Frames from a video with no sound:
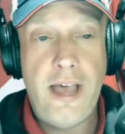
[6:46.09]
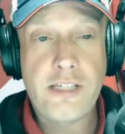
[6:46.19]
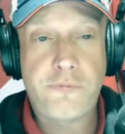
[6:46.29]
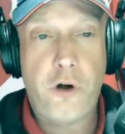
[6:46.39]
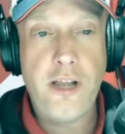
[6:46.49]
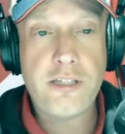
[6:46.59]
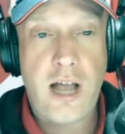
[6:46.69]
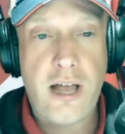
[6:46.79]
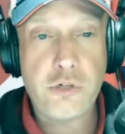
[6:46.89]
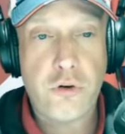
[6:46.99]
As Frank's
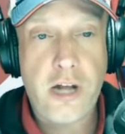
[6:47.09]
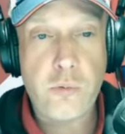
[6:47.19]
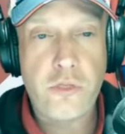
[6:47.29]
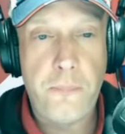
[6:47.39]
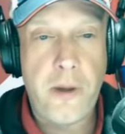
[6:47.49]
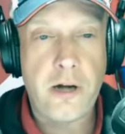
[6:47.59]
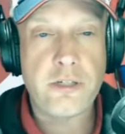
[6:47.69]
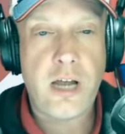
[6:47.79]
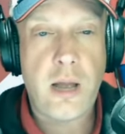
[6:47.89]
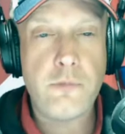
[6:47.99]
contract with the
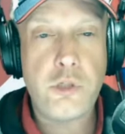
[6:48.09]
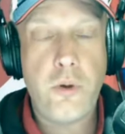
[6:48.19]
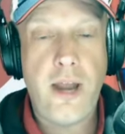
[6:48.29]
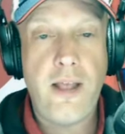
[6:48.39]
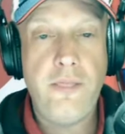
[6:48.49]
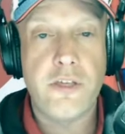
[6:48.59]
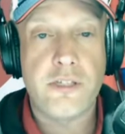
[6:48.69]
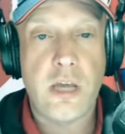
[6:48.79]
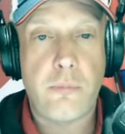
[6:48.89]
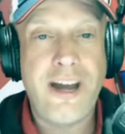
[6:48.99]
Bears comes to an end
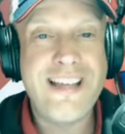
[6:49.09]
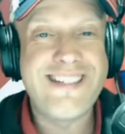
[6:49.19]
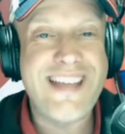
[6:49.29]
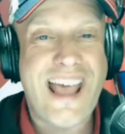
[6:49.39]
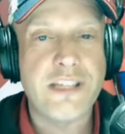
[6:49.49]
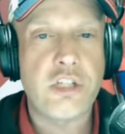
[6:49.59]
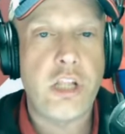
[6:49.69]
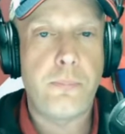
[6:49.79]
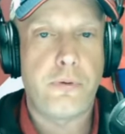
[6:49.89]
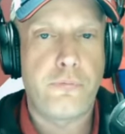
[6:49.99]
this summer, his
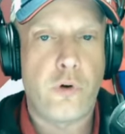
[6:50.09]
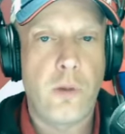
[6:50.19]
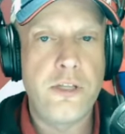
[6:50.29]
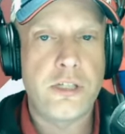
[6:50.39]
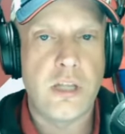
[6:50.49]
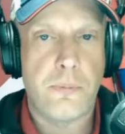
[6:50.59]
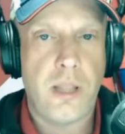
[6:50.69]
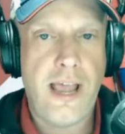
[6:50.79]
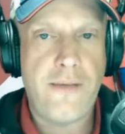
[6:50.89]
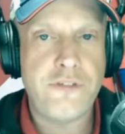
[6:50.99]
dazzling performance in the
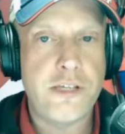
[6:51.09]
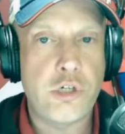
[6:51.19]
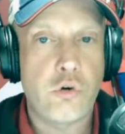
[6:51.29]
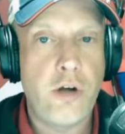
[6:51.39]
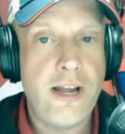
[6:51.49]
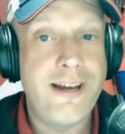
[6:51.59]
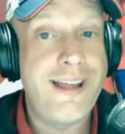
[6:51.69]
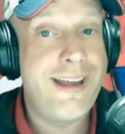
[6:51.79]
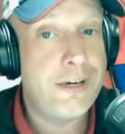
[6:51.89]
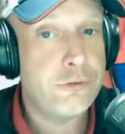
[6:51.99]
playoffs has
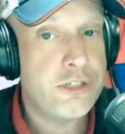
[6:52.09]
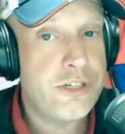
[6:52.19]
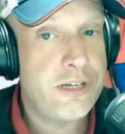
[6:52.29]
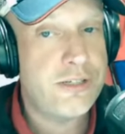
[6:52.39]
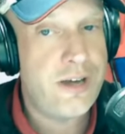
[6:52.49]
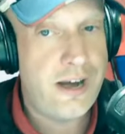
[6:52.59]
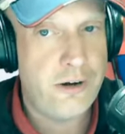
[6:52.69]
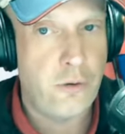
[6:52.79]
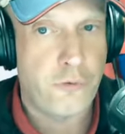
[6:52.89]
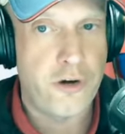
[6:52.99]
created an interesting
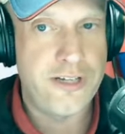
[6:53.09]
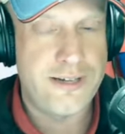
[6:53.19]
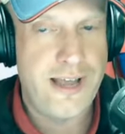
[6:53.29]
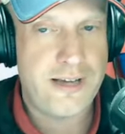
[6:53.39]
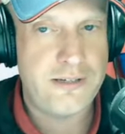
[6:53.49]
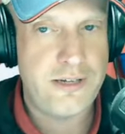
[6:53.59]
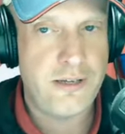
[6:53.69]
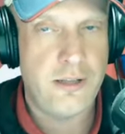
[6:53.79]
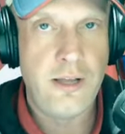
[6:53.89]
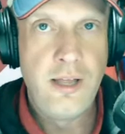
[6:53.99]
scenario for his next
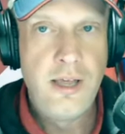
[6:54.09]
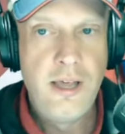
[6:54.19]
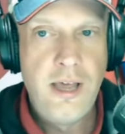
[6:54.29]
deal.